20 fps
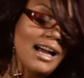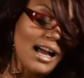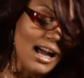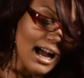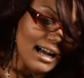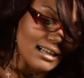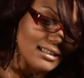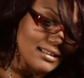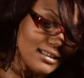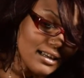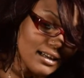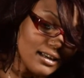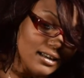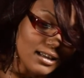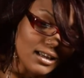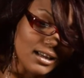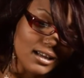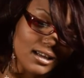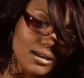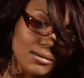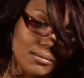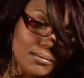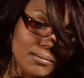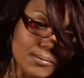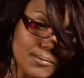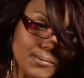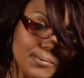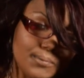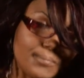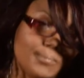I said,
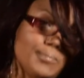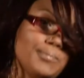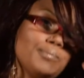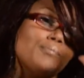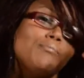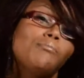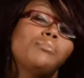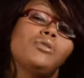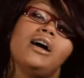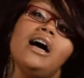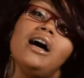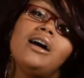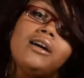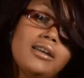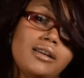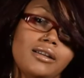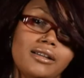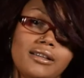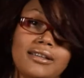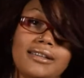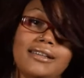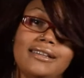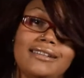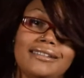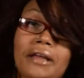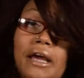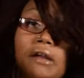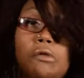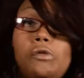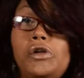bruh,
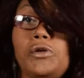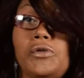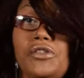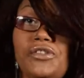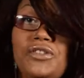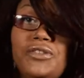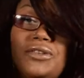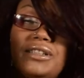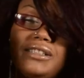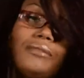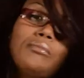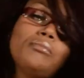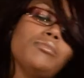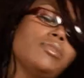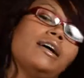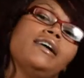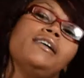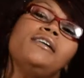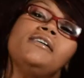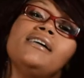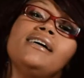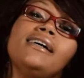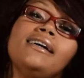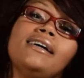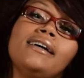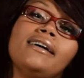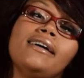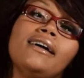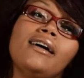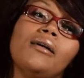I don't know this. I said, bruh,
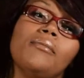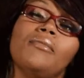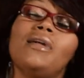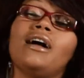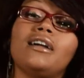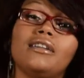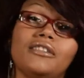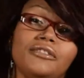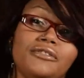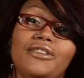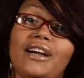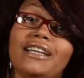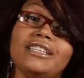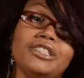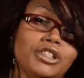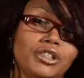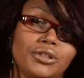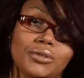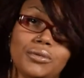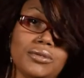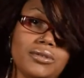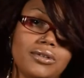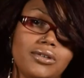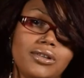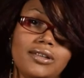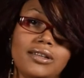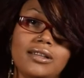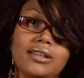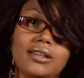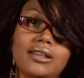I'm not gonna fight you.
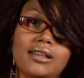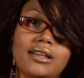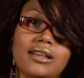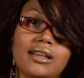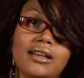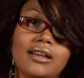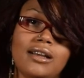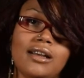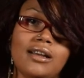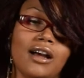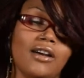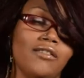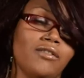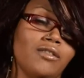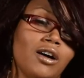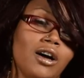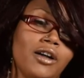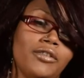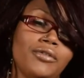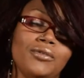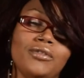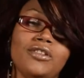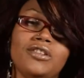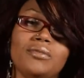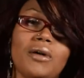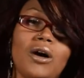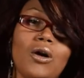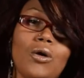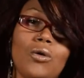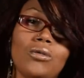I've gone through this
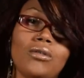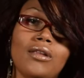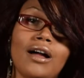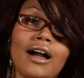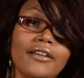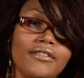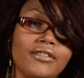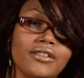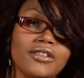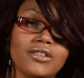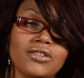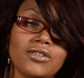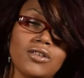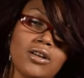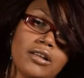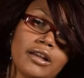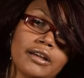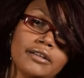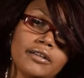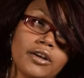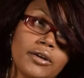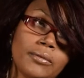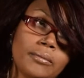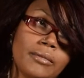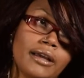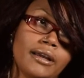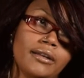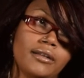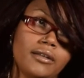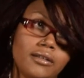my whole life. This is all I know,
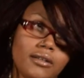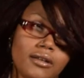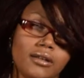man.